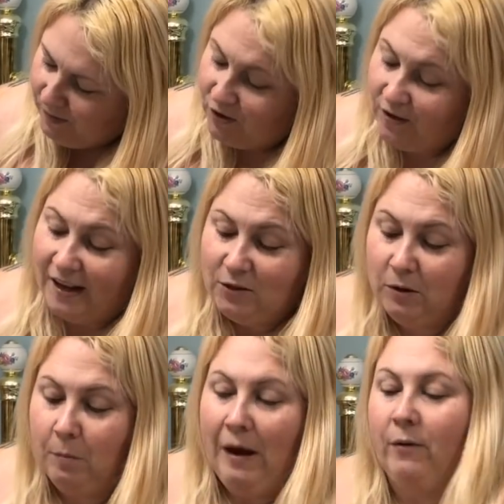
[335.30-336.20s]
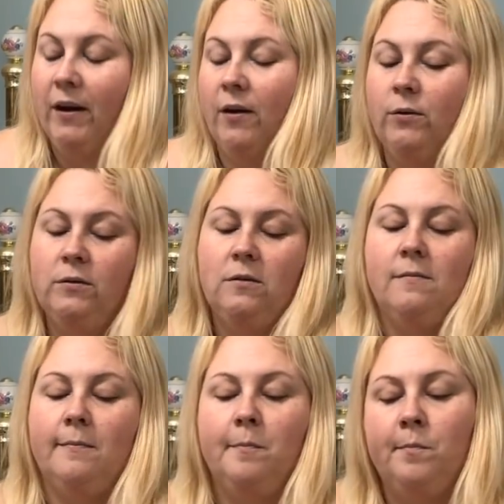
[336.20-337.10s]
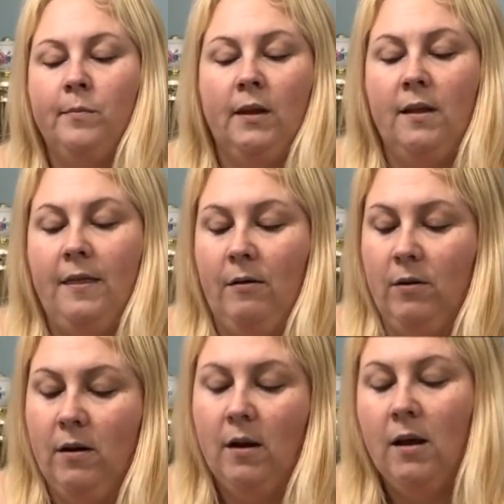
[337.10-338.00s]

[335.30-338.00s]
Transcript: So that's where your power goes. That one.